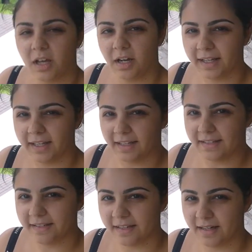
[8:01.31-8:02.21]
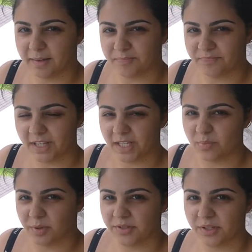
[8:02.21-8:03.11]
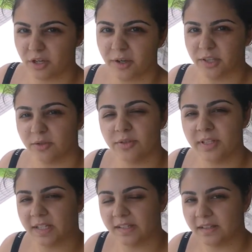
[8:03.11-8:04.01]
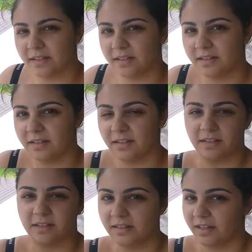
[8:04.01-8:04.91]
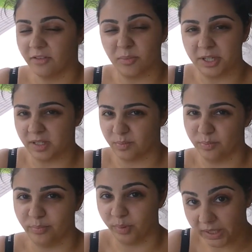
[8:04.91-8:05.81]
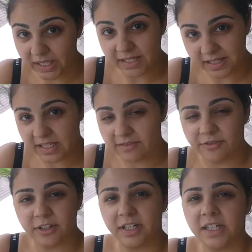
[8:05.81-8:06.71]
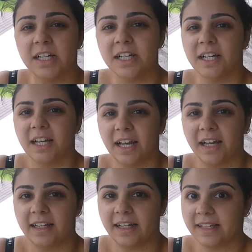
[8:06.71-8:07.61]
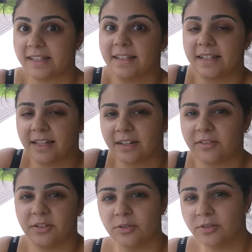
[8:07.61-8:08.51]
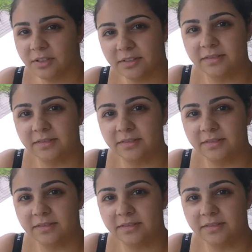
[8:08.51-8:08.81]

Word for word: I guess um, each person going through this, it's it's everybody's body is different, and I guess it's the luck of the draw.